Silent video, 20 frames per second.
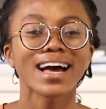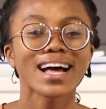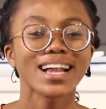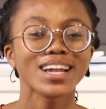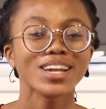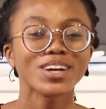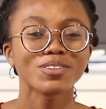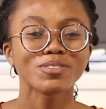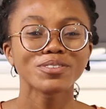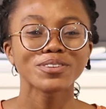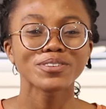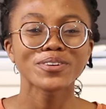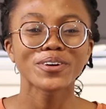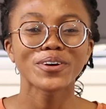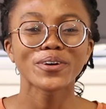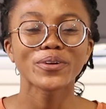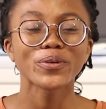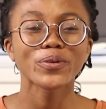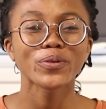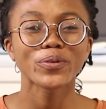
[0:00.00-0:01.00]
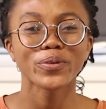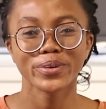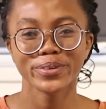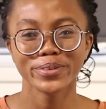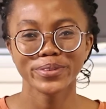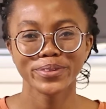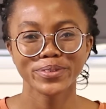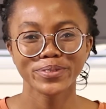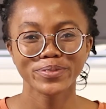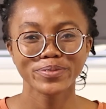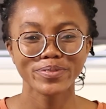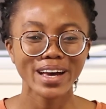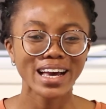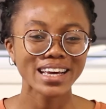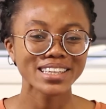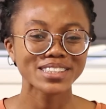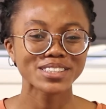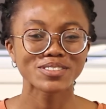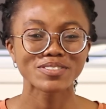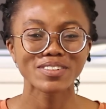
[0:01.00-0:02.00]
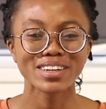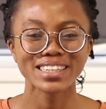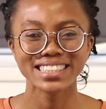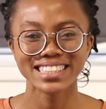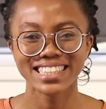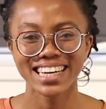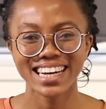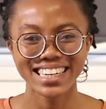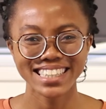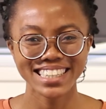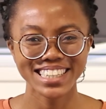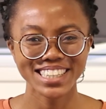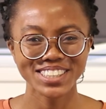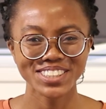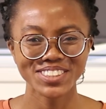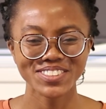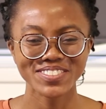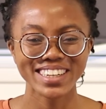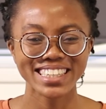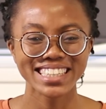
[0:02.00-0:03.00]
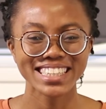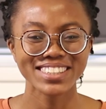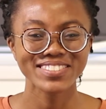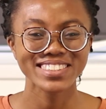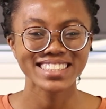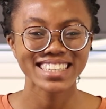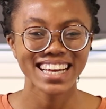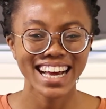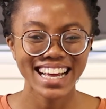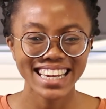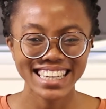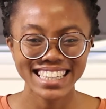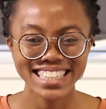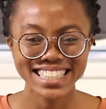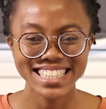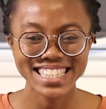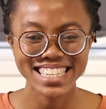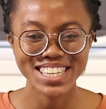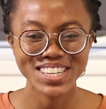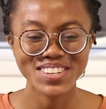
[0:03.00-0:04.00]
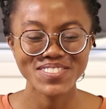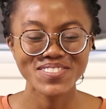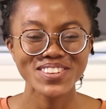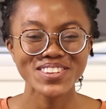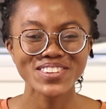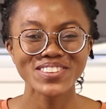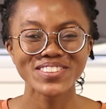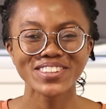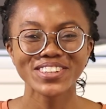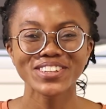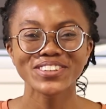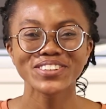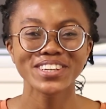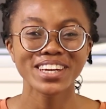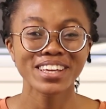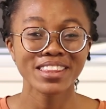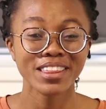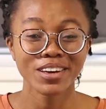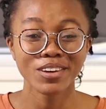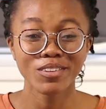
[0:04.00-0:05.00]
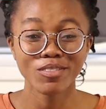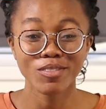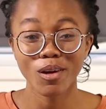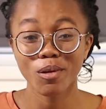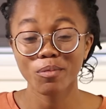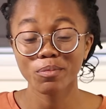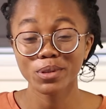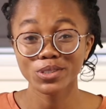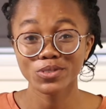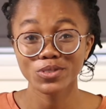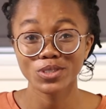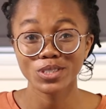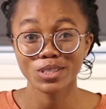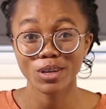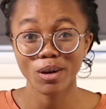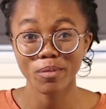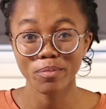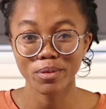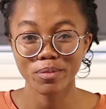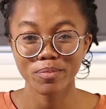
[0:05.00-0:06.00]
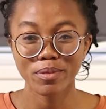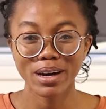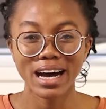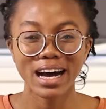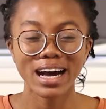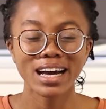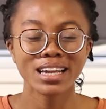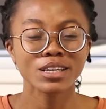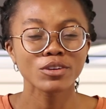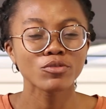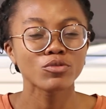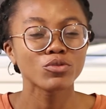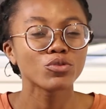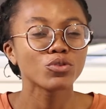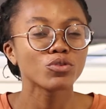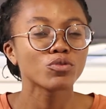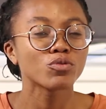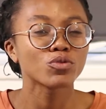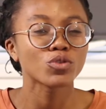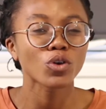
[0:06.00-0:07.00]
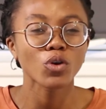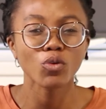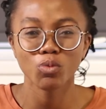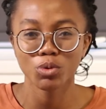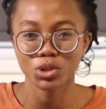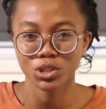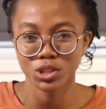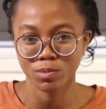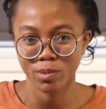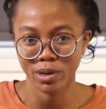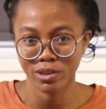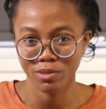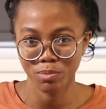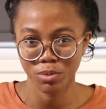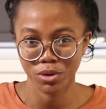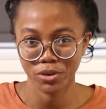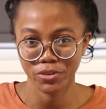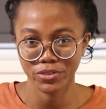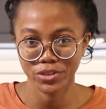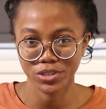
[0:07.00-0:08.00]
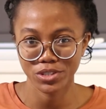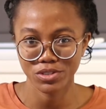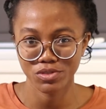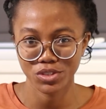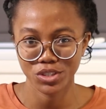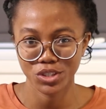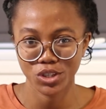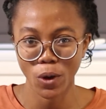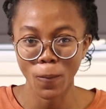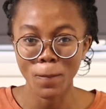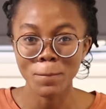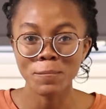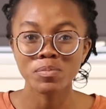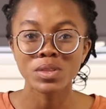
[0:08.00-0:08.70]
Hello everyone, welcome back to my channel. My name is Alice. If you're new here, thank you very much for stopping by. And if you've not watched my previous video,